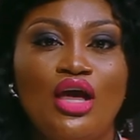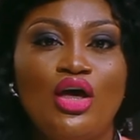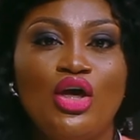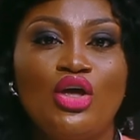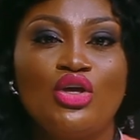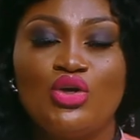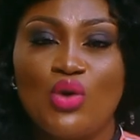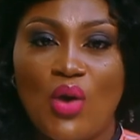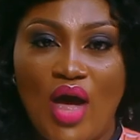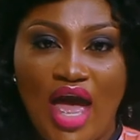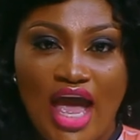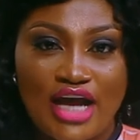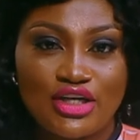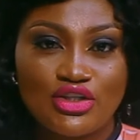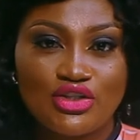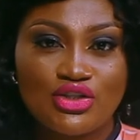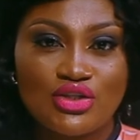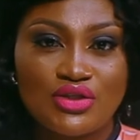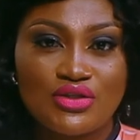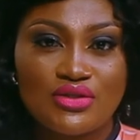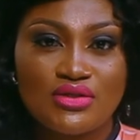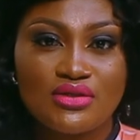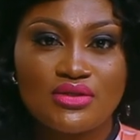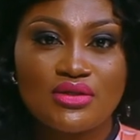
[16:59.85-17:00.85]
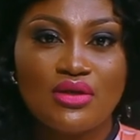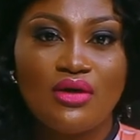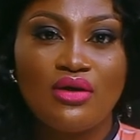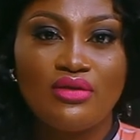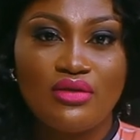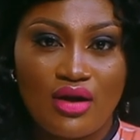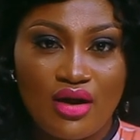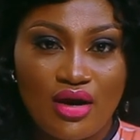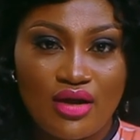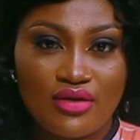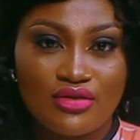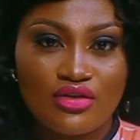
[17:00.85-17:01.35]
your actions on
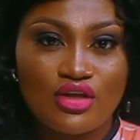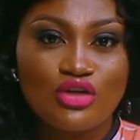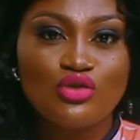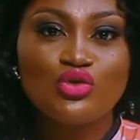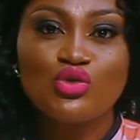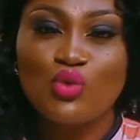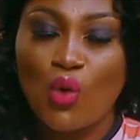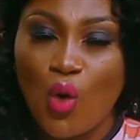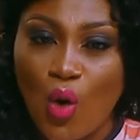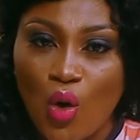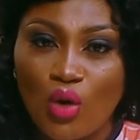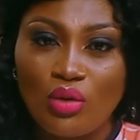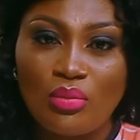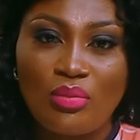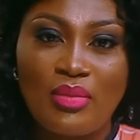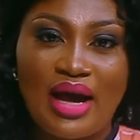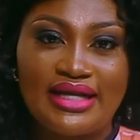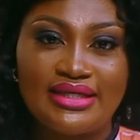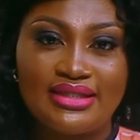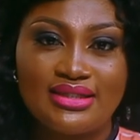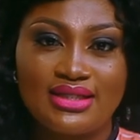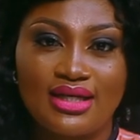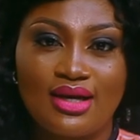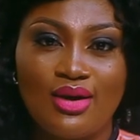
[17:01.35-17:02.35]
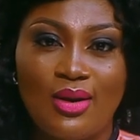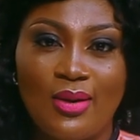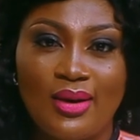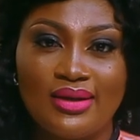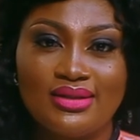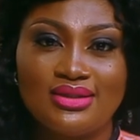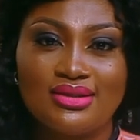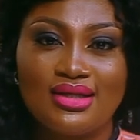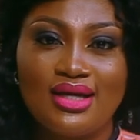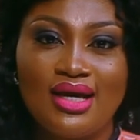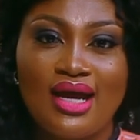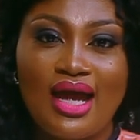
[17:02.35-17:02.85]
earth, to Almighty
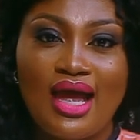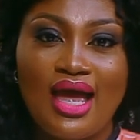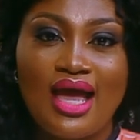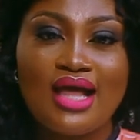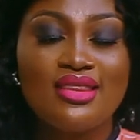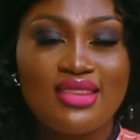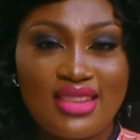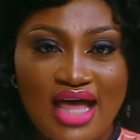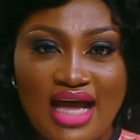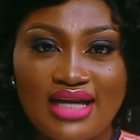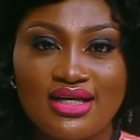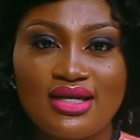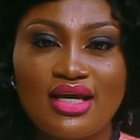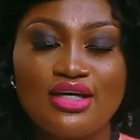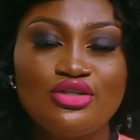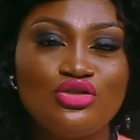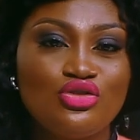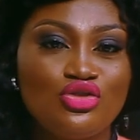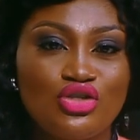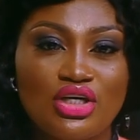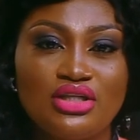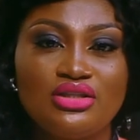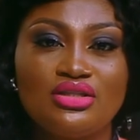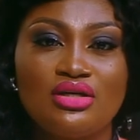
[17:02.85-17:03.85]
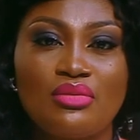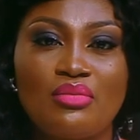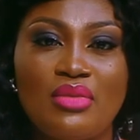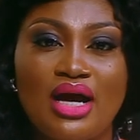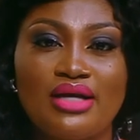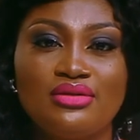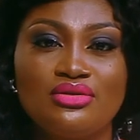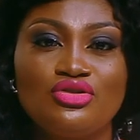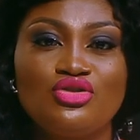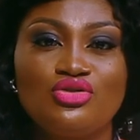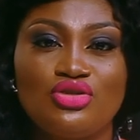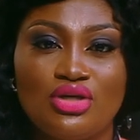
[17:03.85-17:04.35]
God. And that is changing
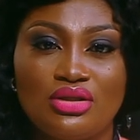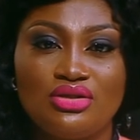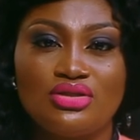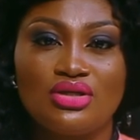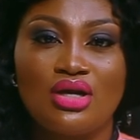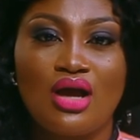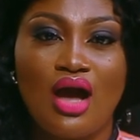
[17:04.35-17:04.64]
minds, changing